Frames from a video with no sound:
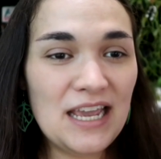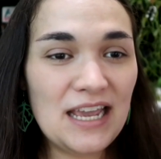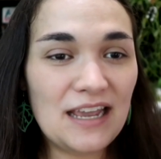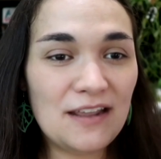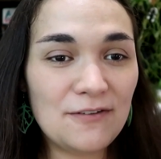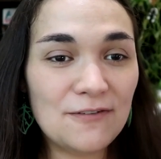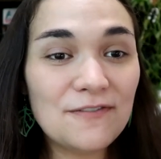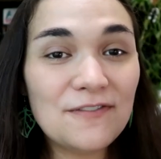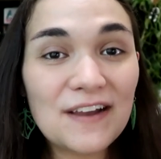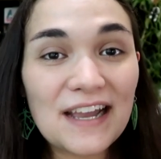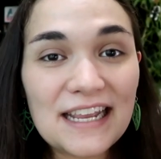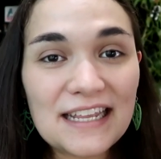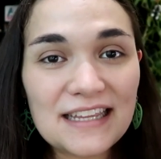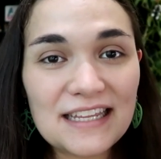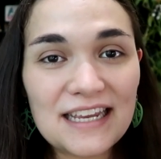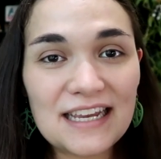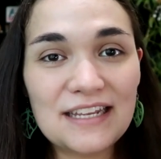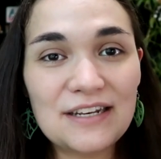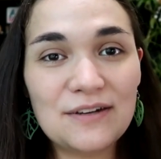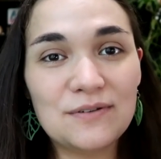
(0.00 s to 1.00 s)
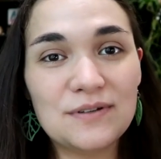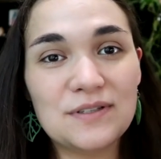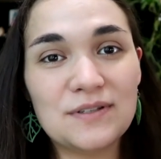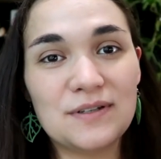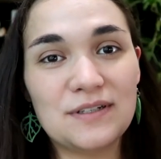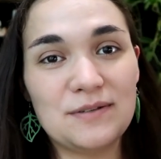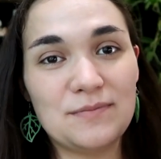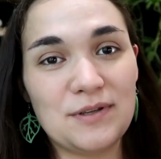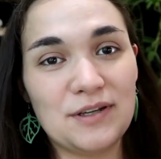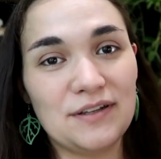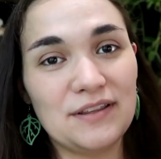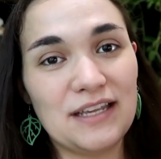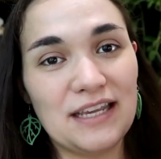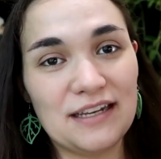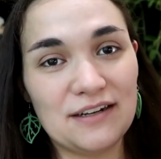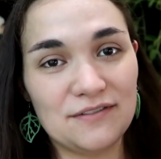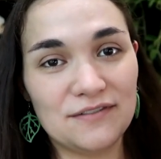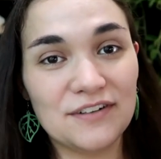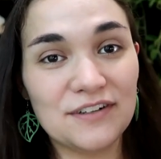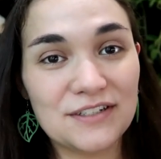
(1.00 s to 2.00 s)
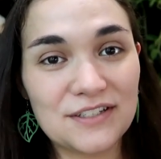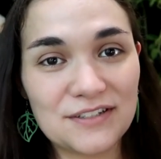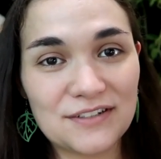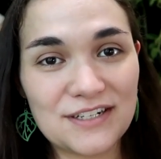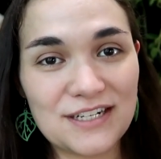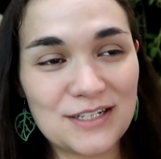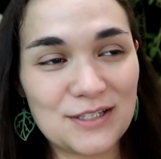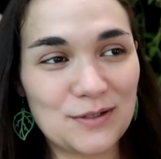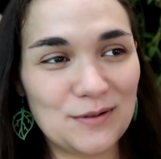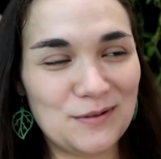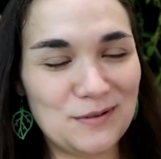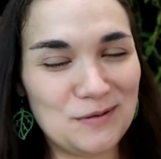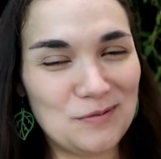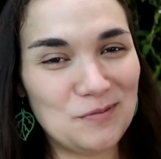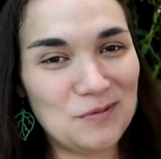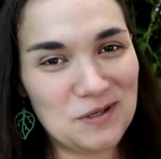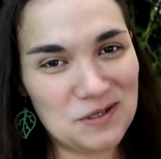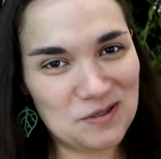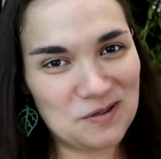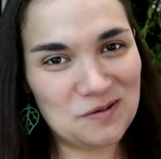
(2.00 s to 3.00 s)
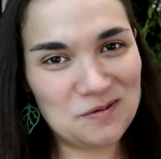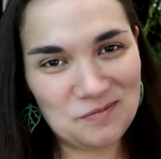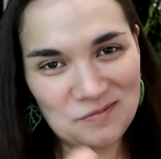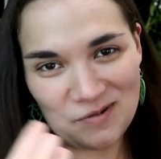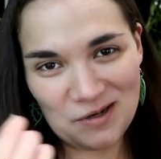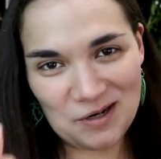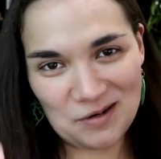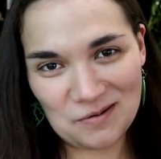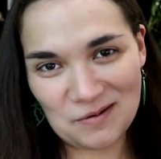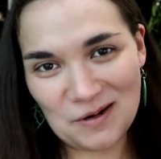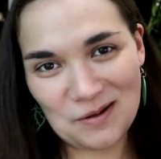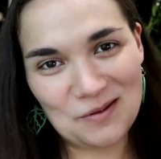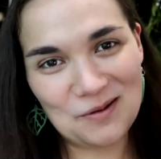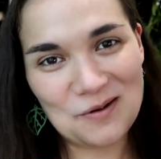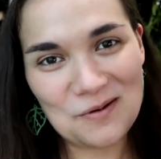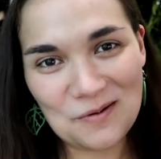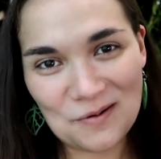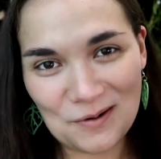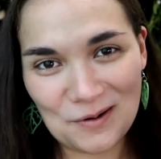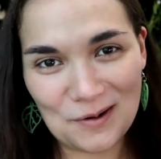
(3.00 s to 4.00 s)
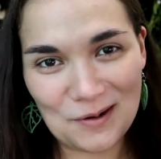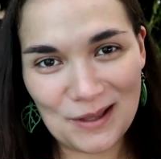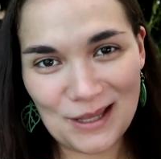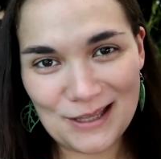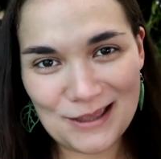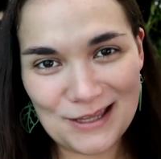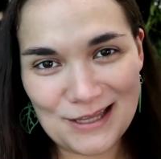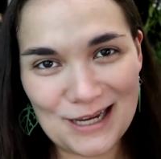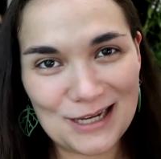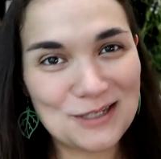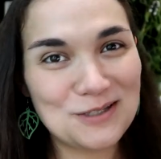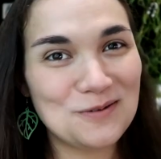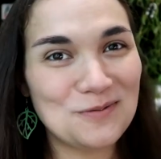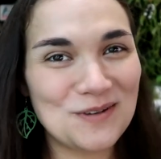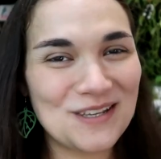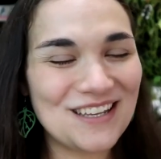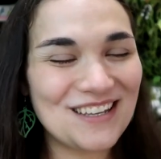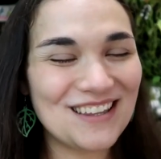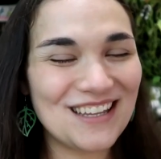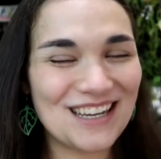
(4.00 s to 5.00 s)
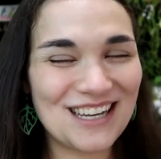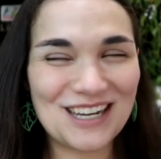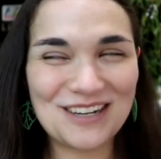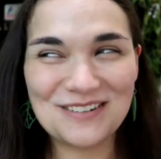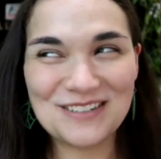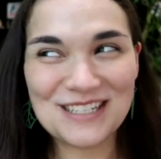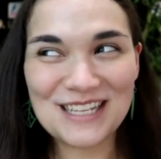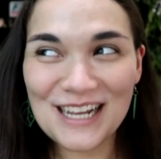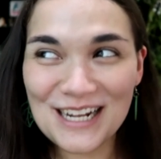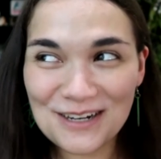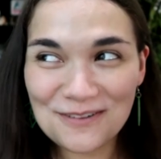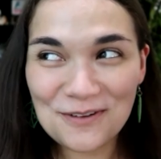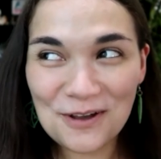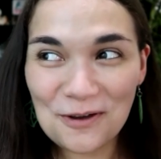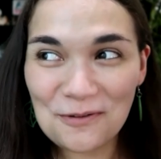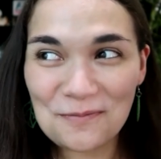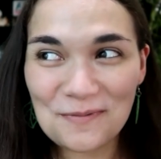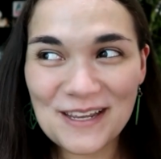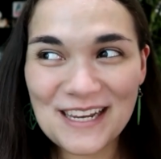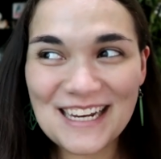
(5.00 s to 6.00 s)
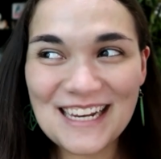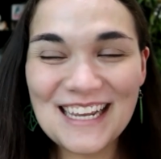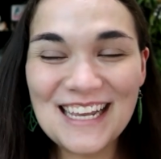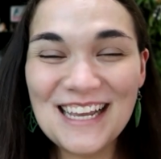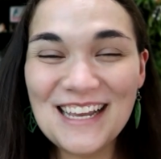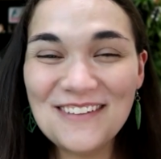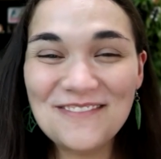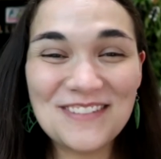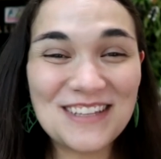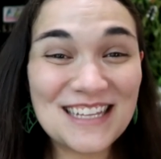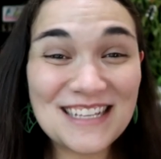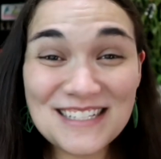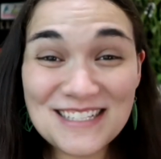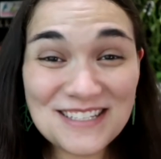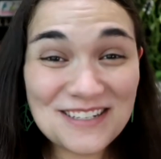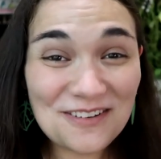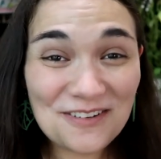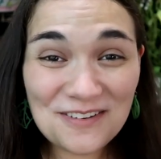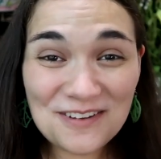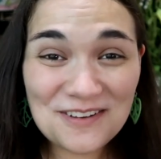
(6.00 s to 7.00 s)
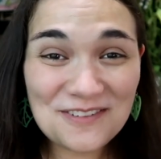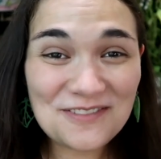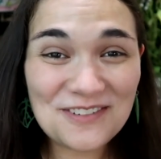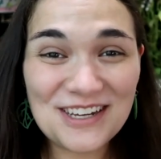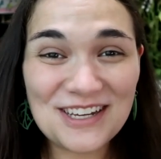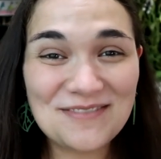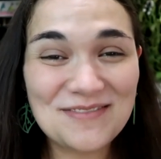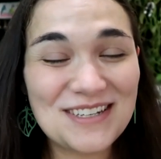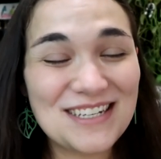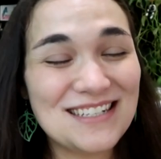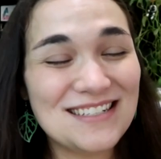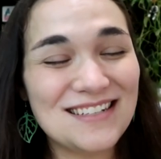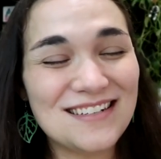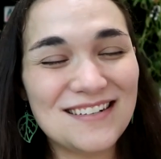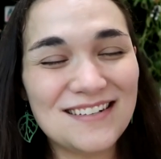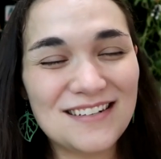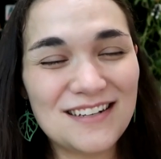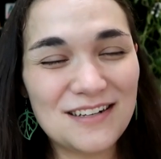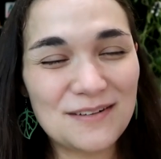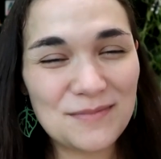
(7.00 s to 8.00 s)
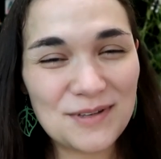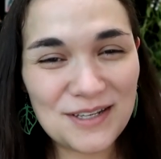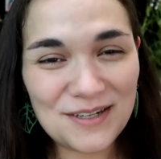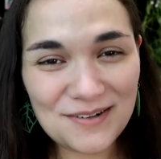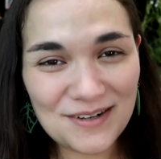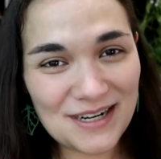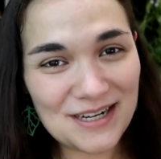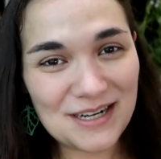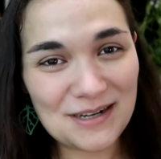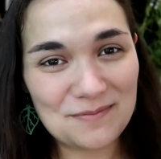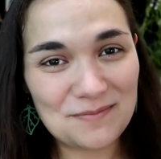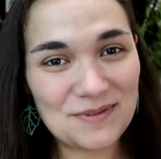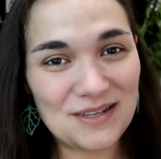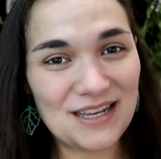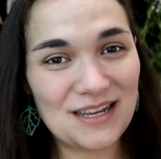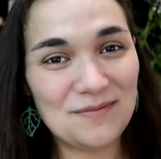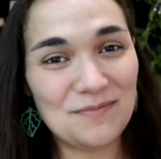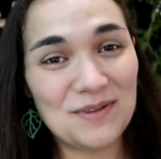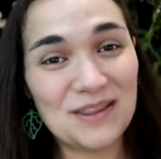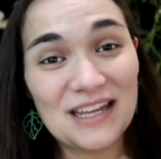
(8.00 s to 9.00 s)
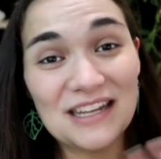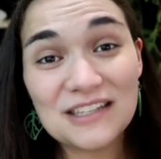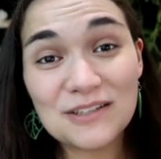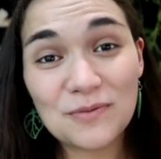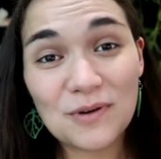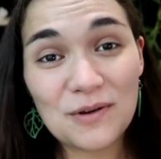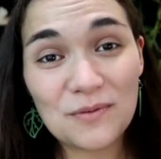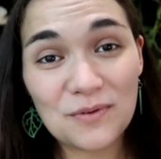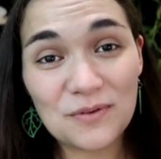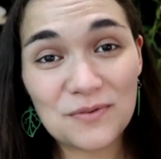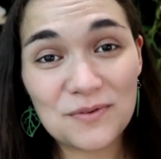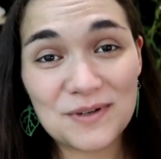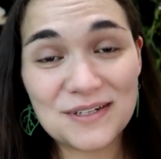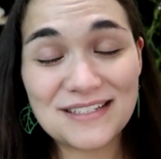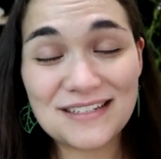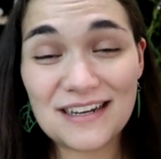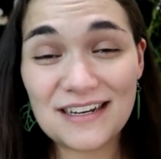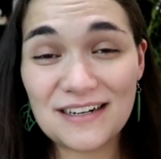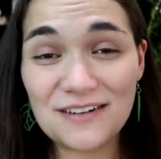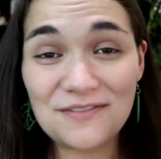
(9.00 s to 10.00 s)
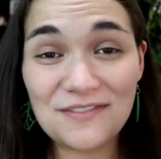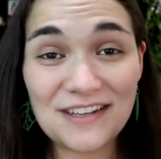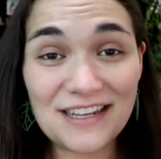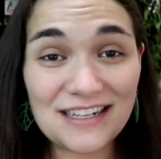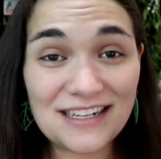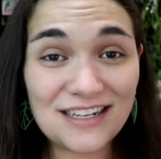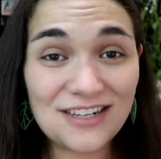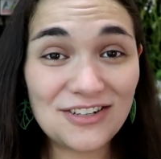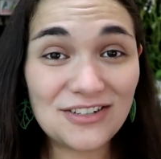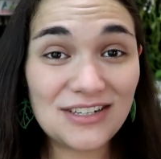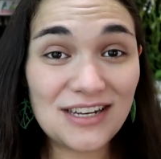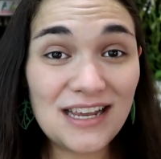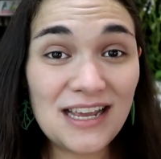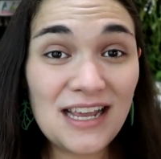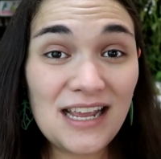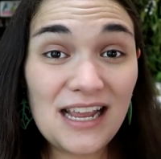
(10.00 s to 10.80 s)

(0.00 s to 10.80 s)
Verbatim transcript: And finally, I know it's going to be on the anniversary, so it wasn't right around the corner like the next week like I was kind of hoping. But that's totally fine because this is going to be a great update, but that's why WolfQuest kind of vanished.